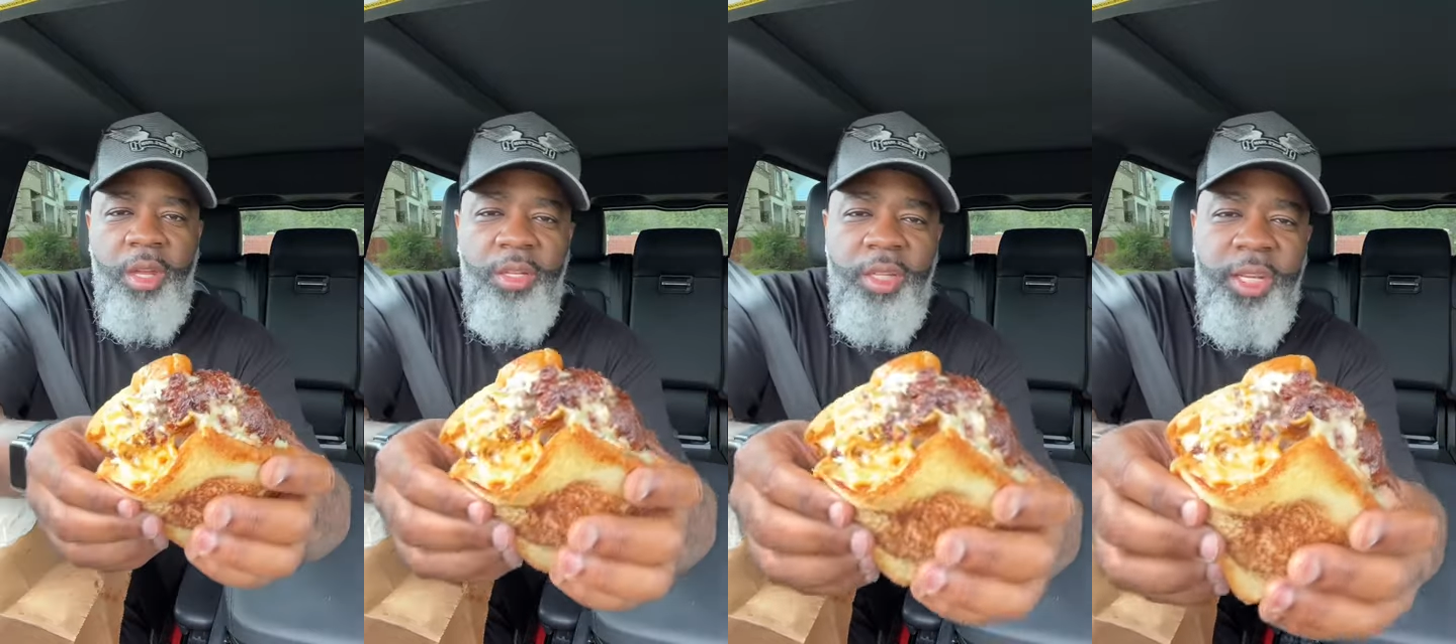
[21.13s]

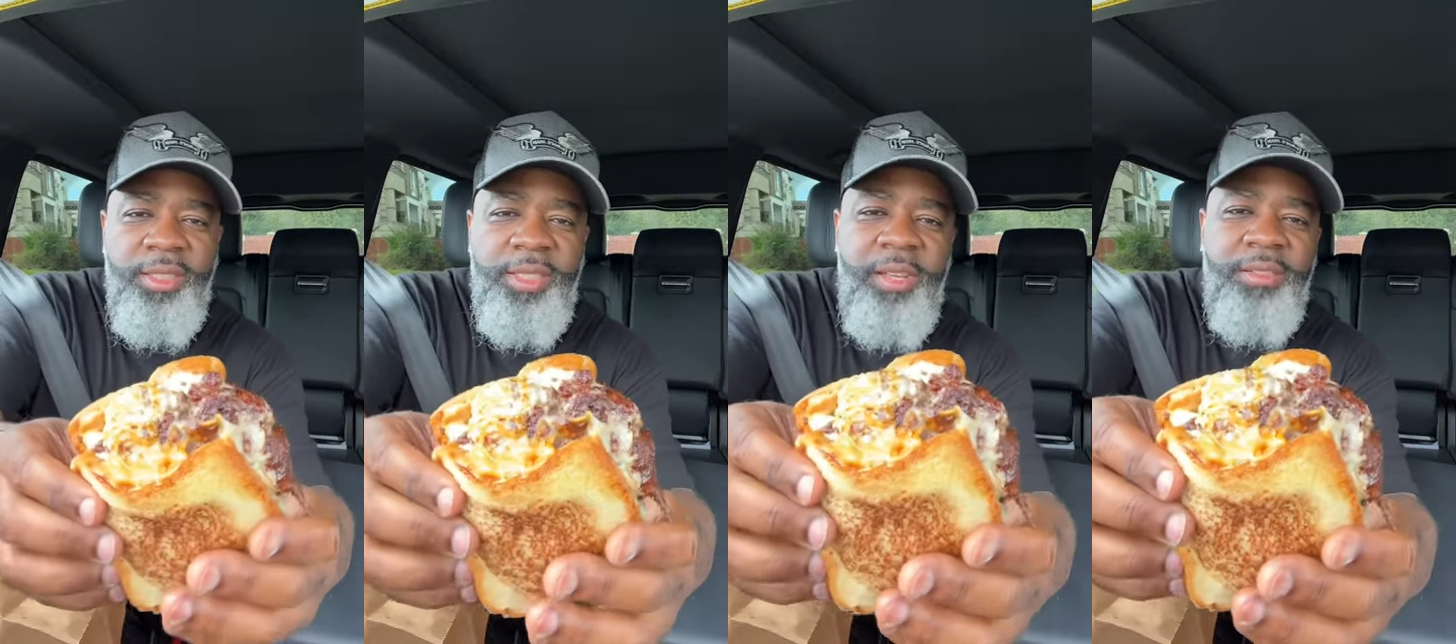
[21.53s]
Look at that
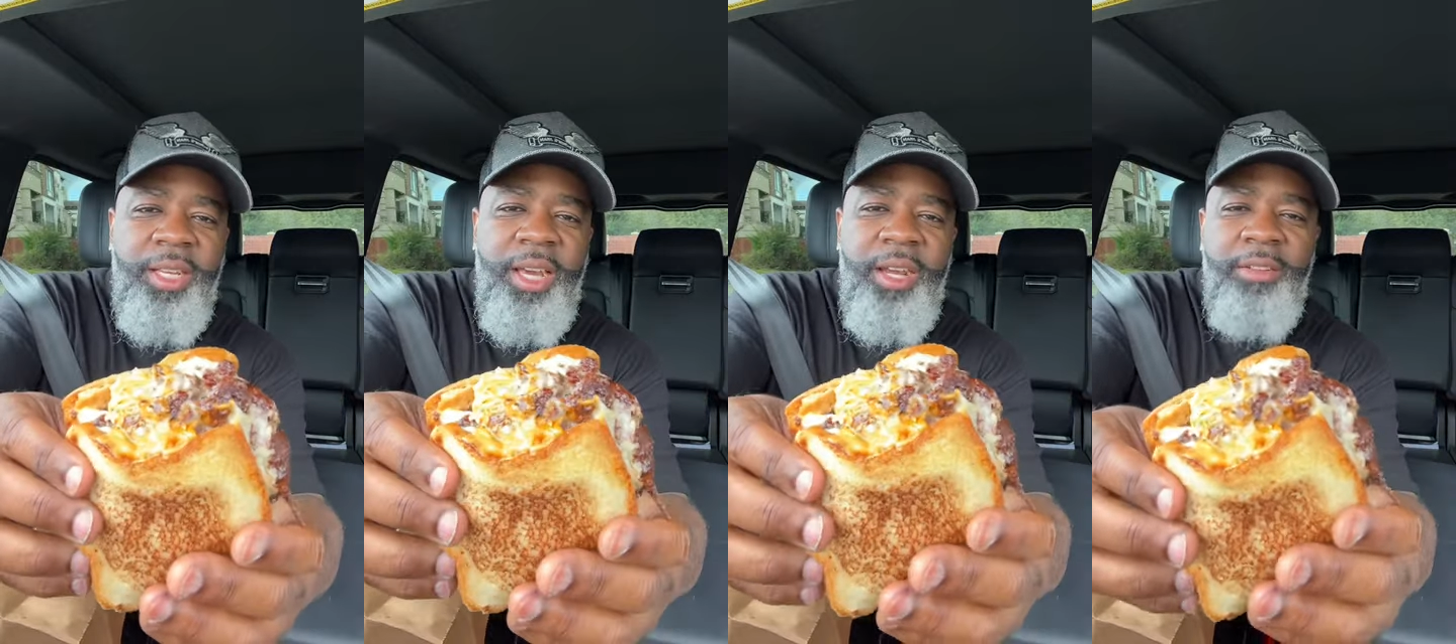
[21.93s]
sauce
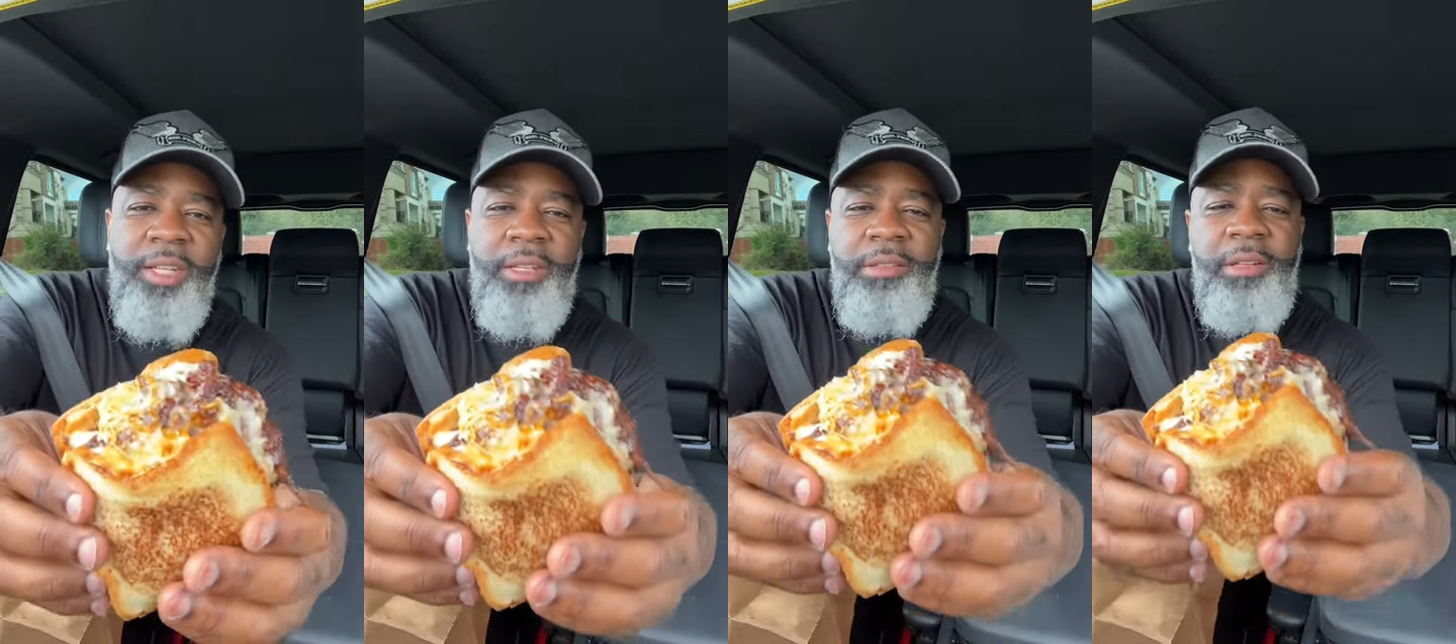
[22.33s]
they got on
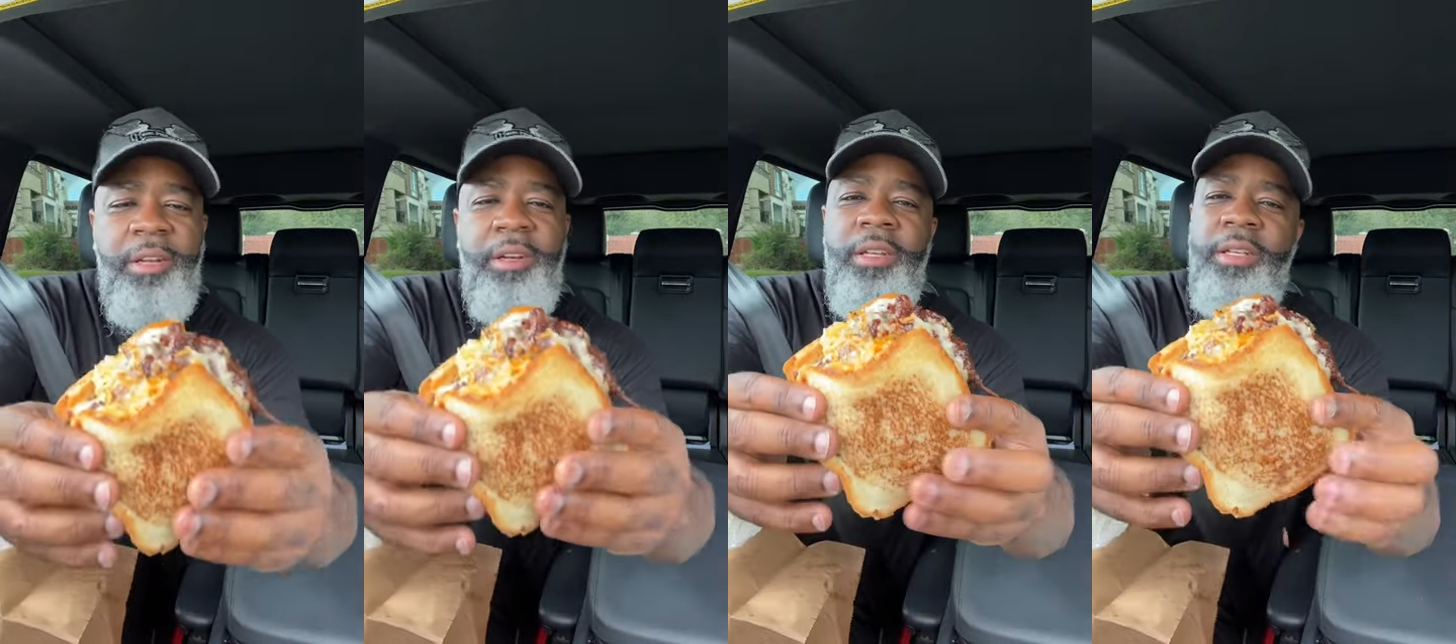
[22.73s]
there.
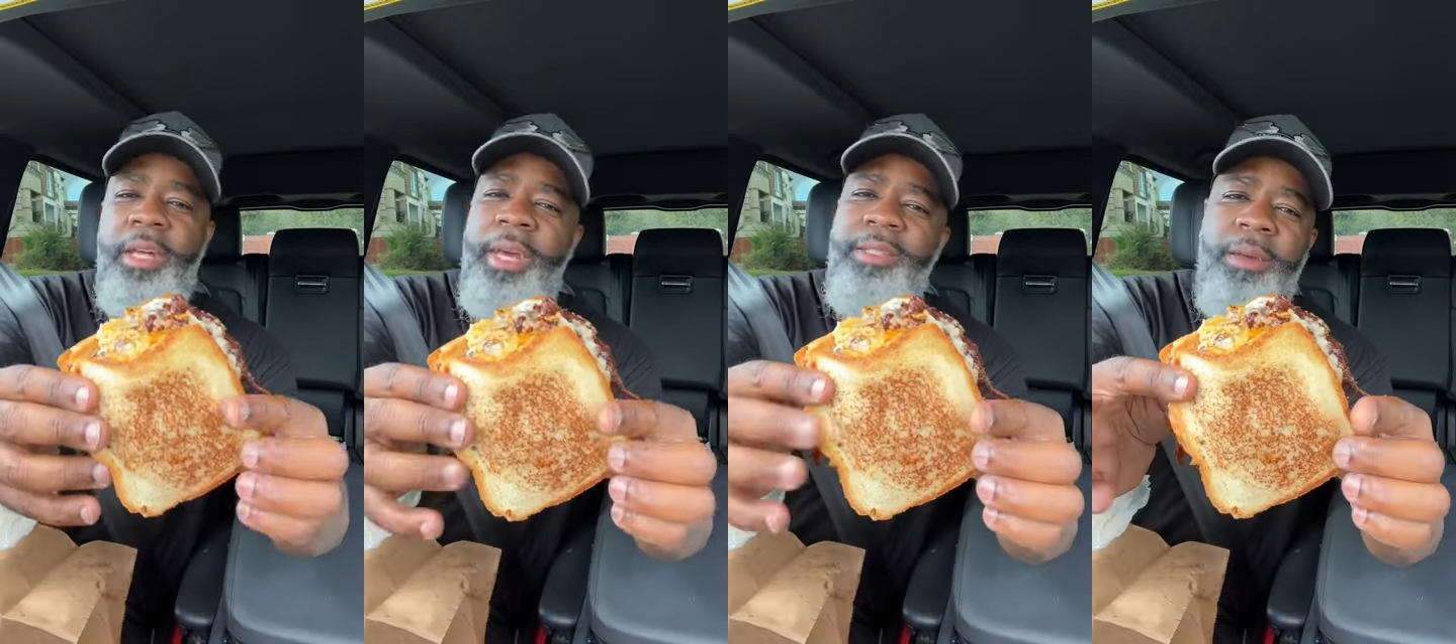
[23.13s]
Ooh,
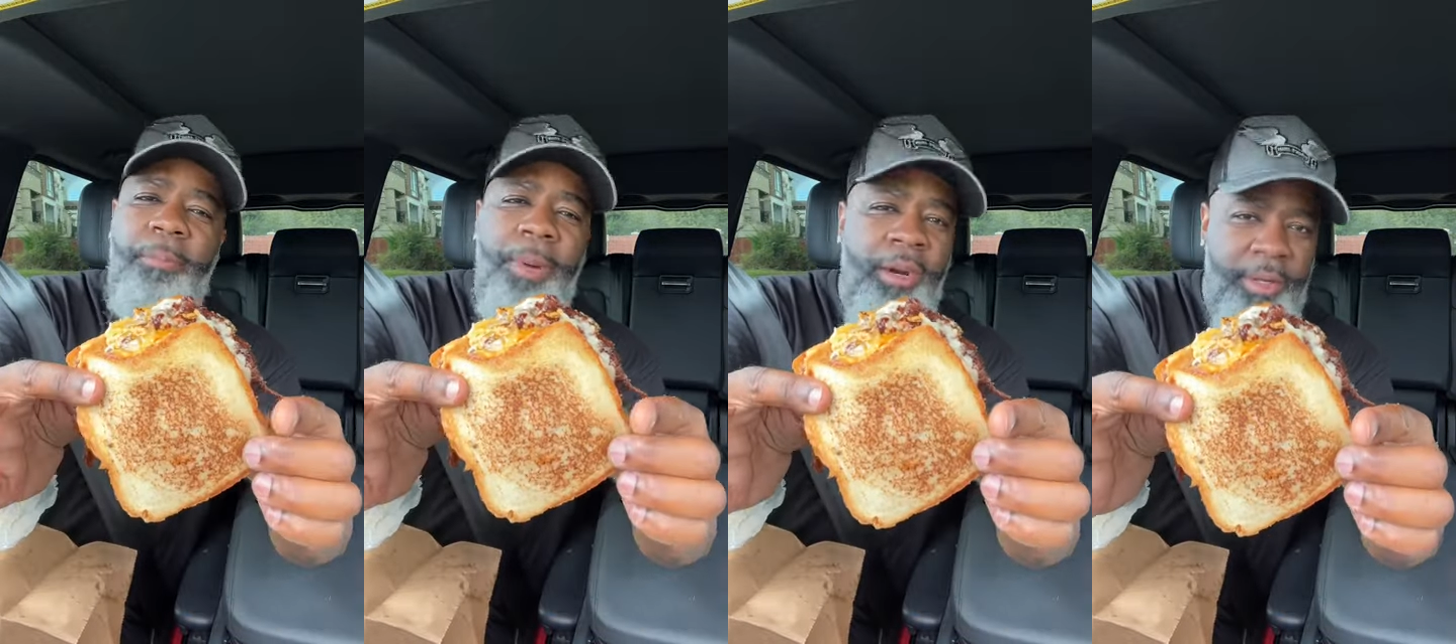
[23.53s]
now that's a
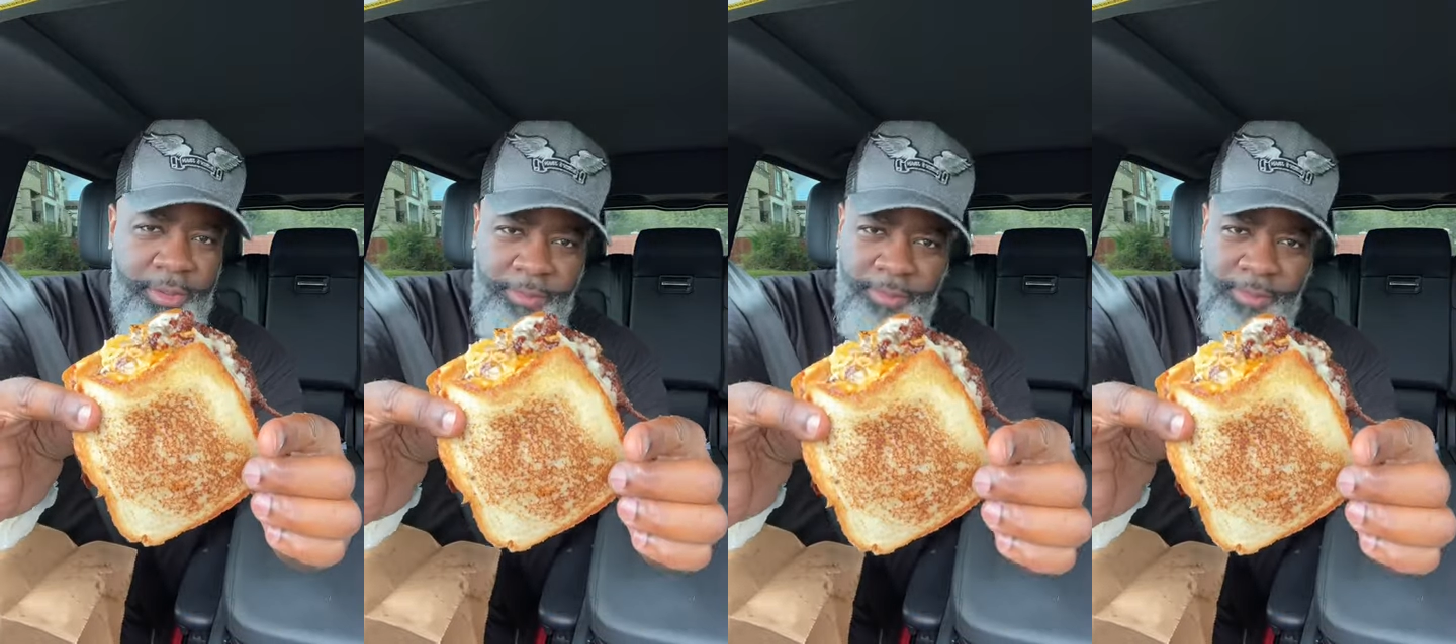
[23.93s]
burger.